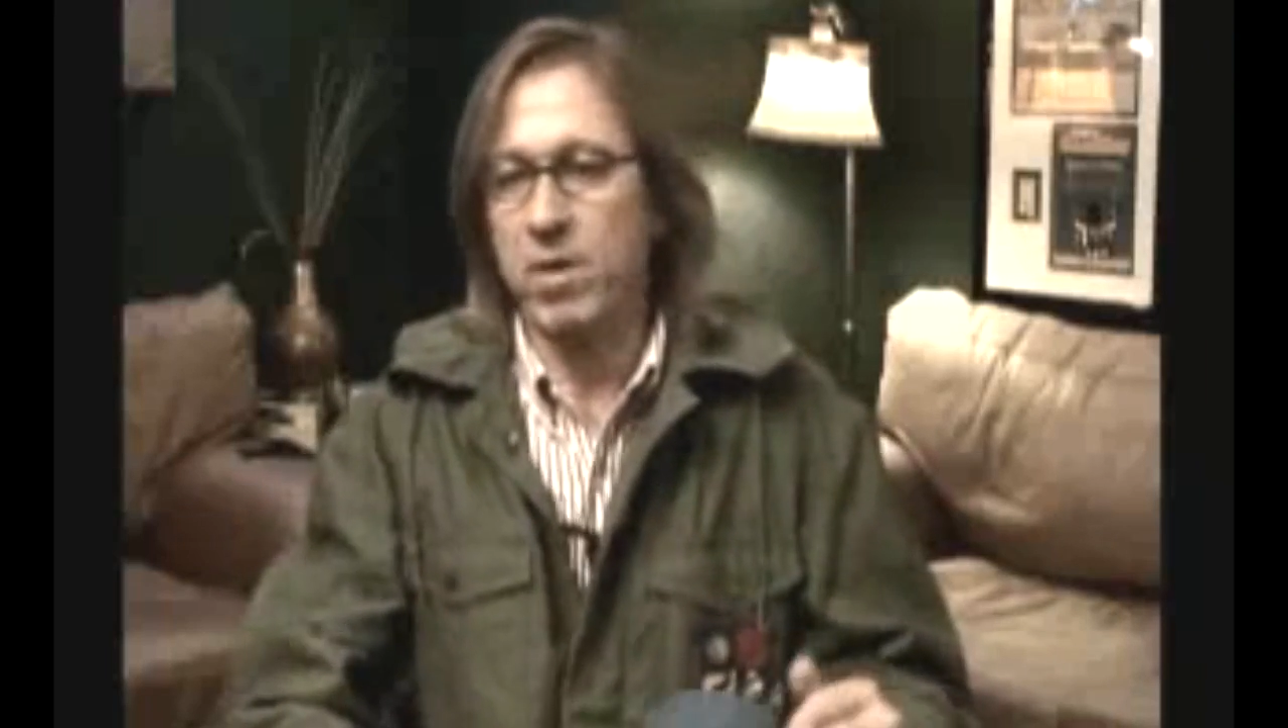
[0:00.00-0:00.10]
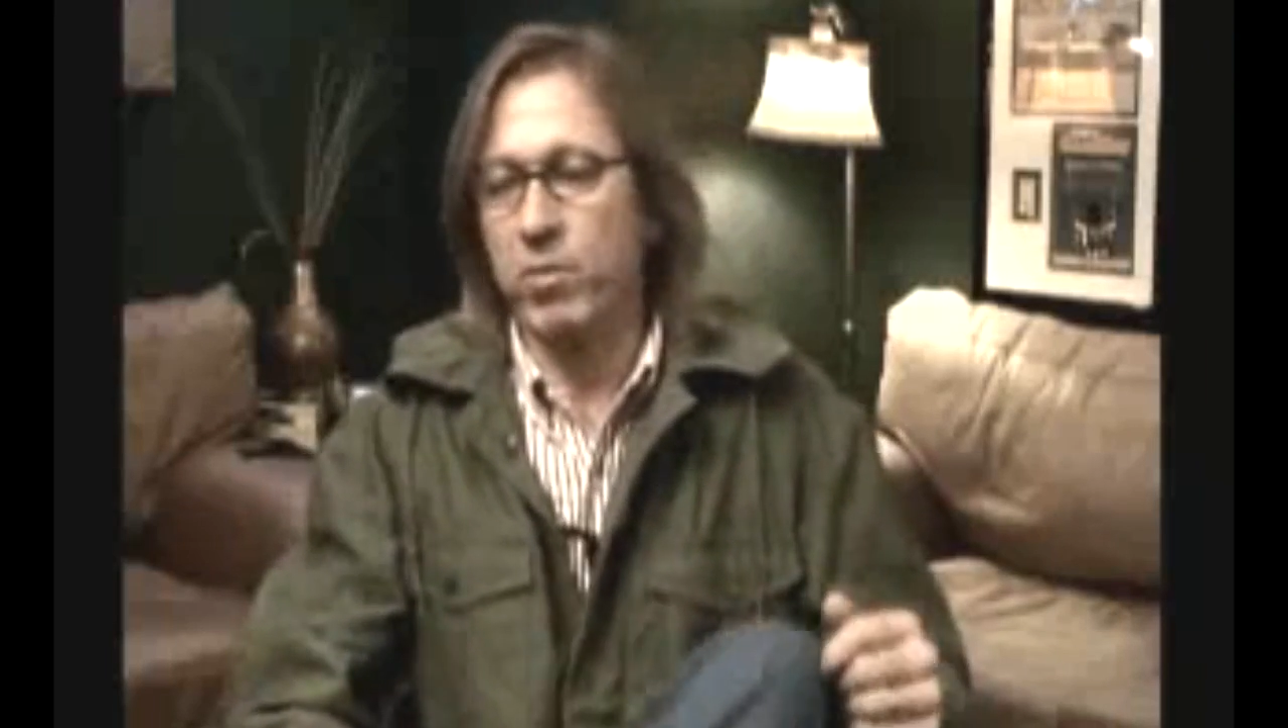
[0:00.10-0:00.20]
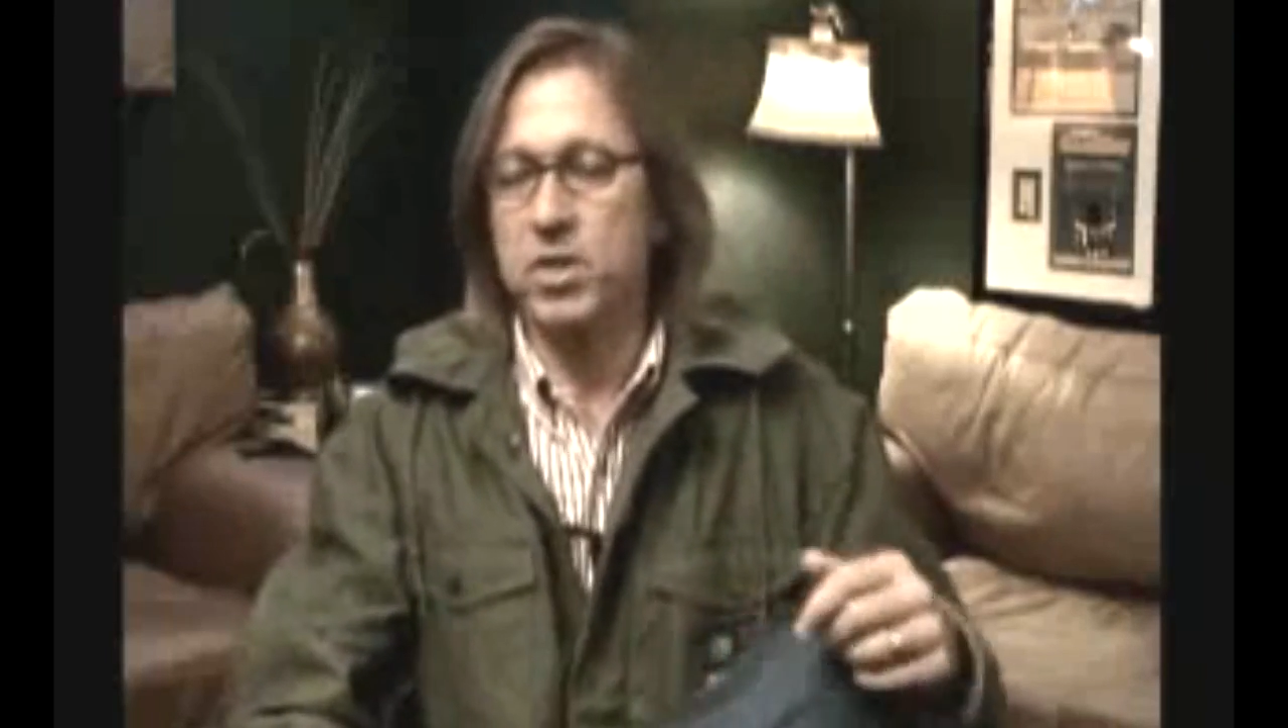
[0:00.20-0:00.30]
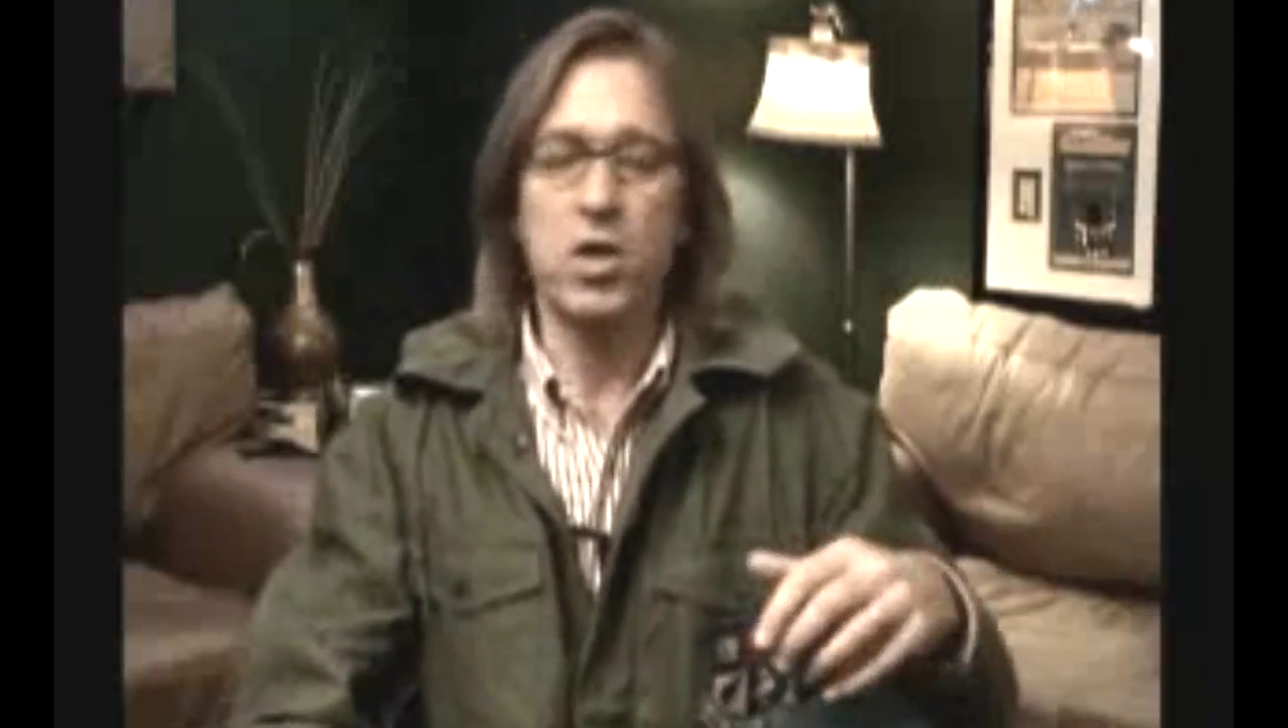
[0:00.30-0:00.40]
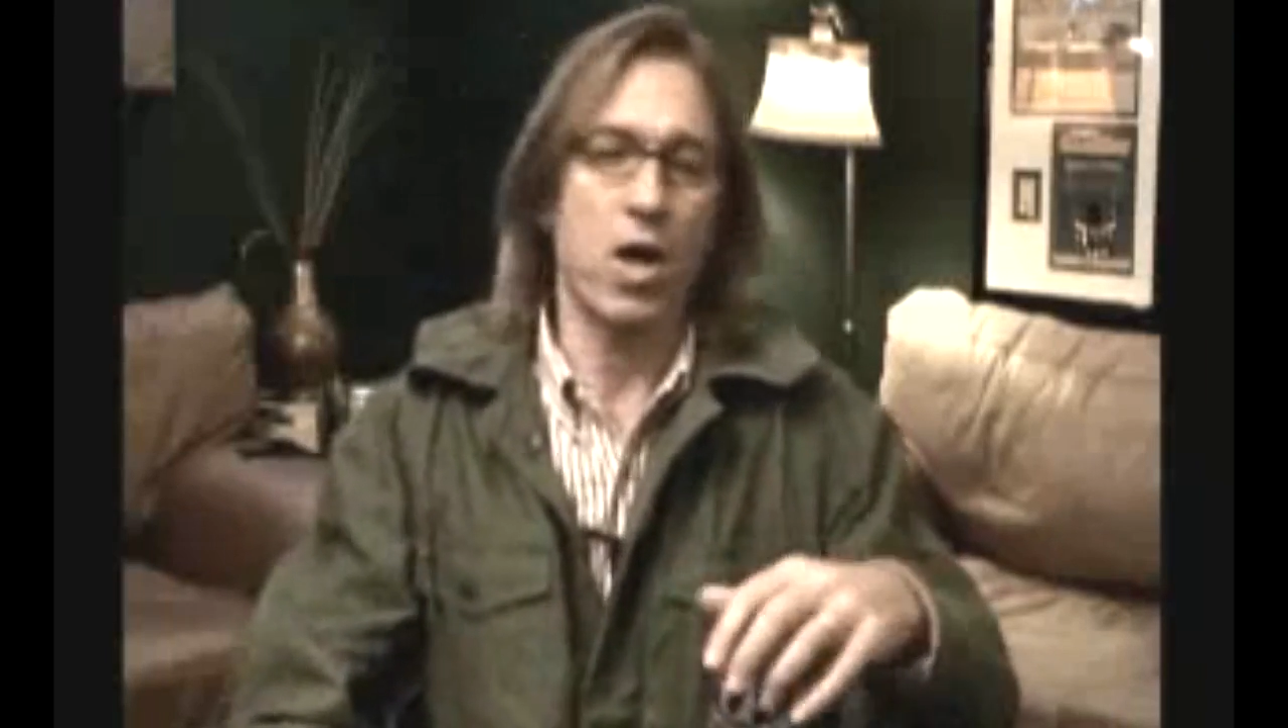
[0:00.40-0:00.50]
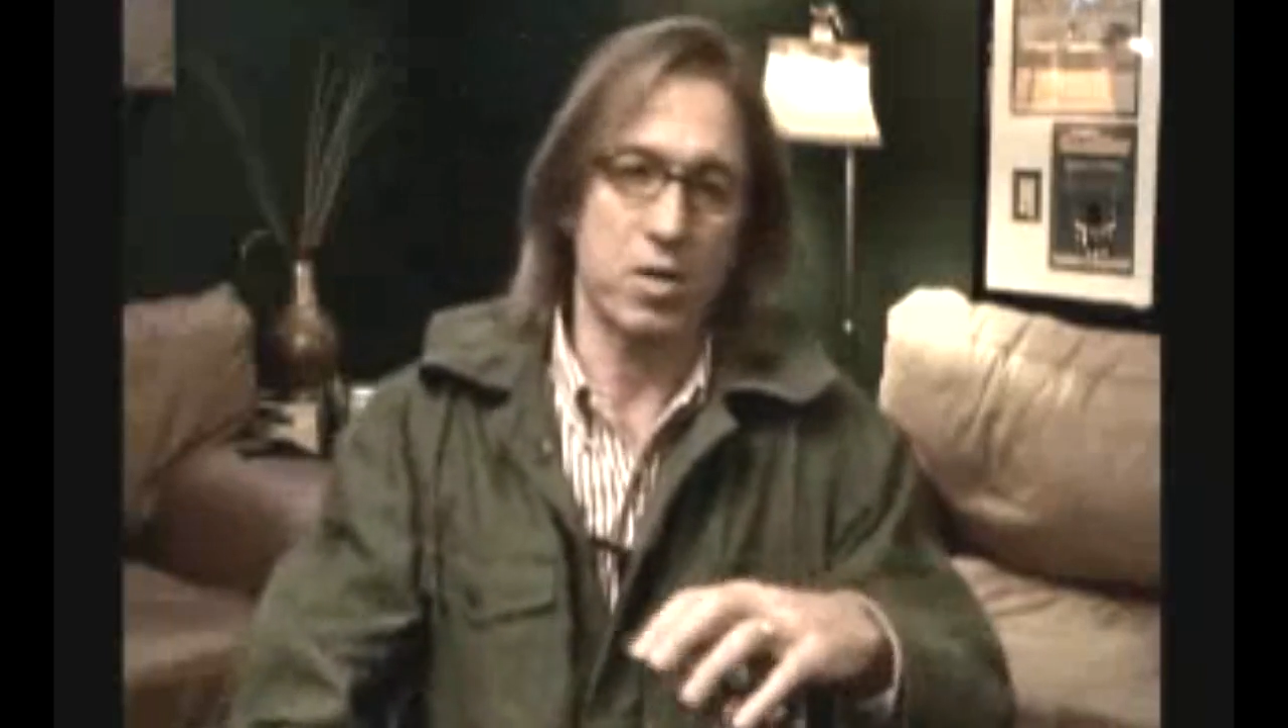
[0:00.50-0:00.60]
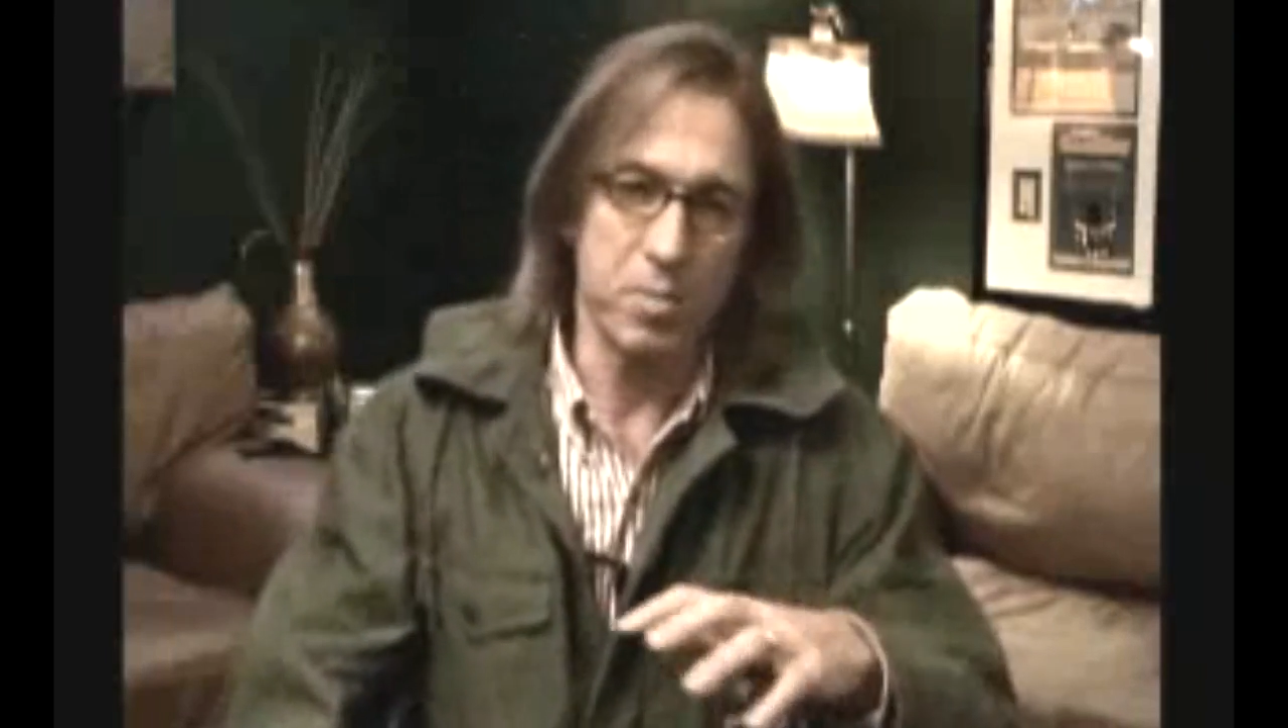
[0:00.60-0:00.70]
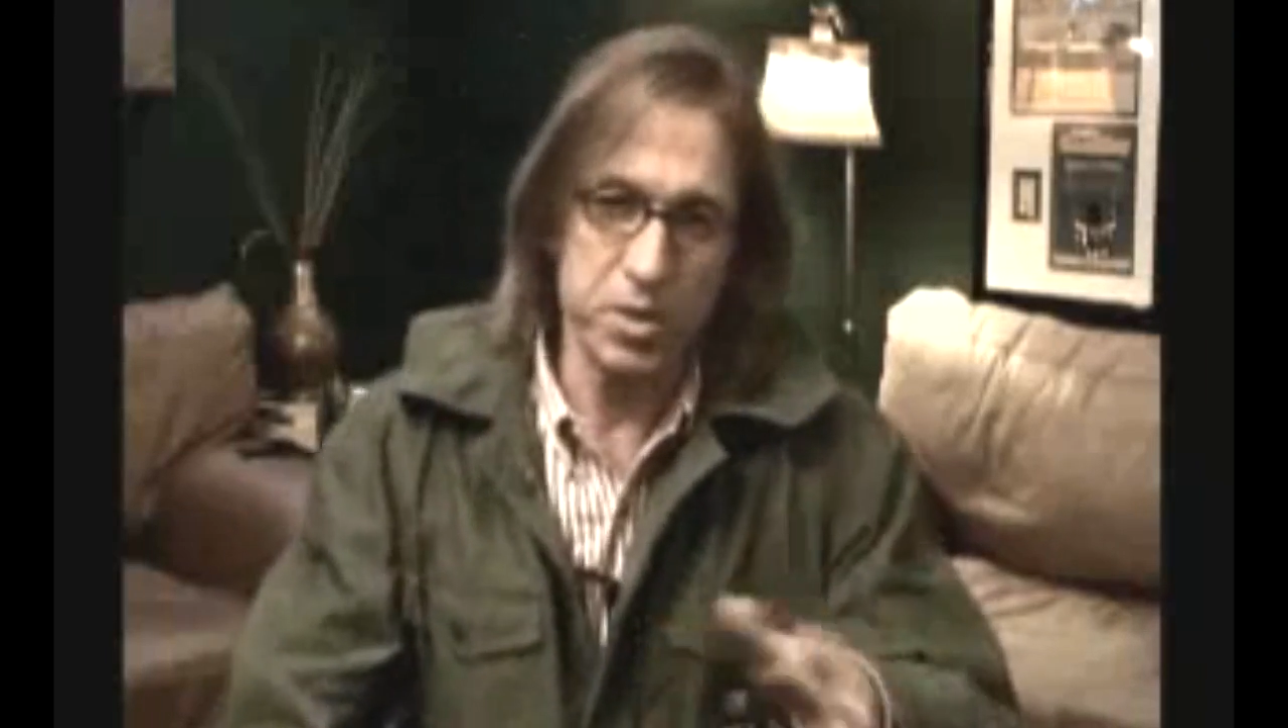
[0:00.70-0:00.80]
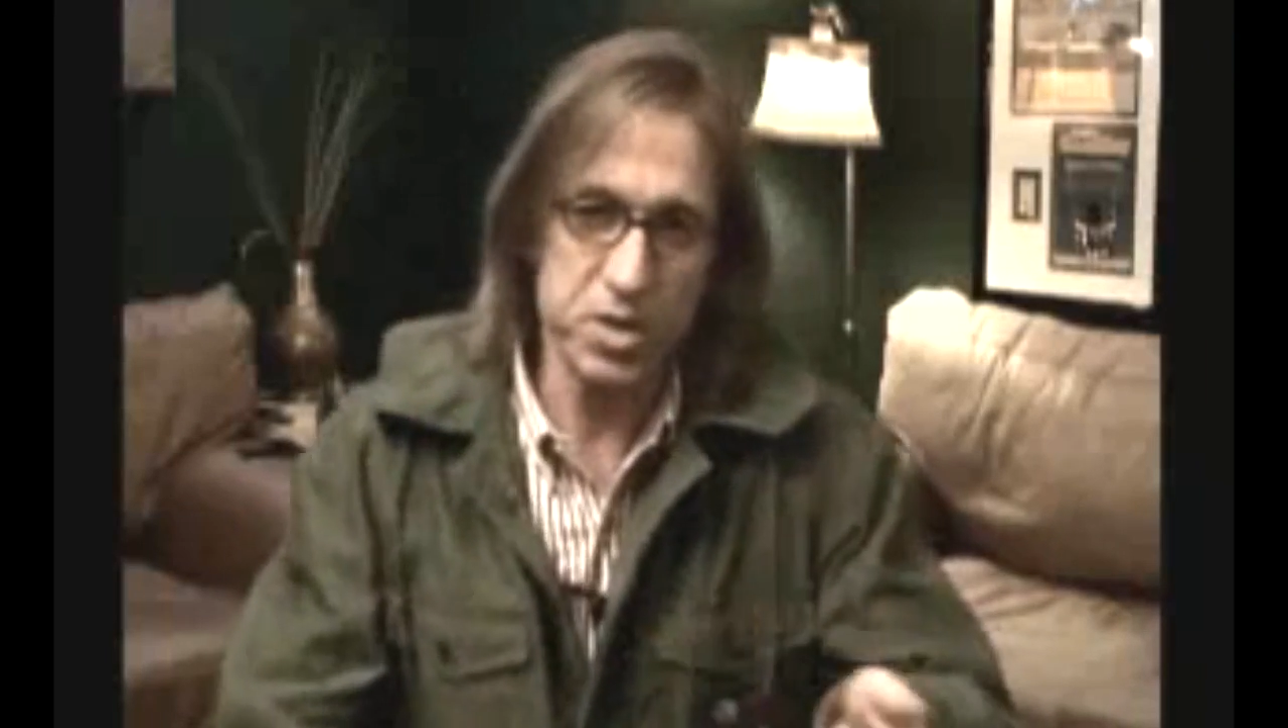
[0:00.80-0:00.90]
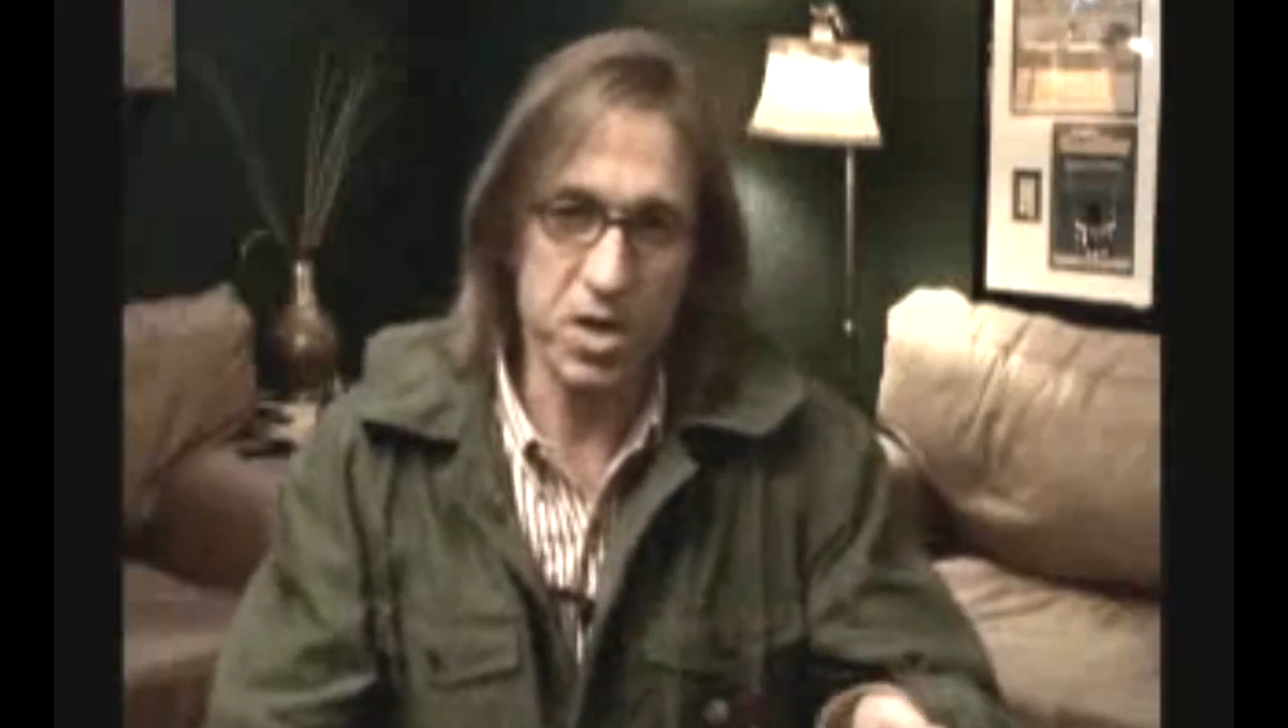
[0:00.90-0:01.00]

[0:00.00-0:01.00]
and we talked music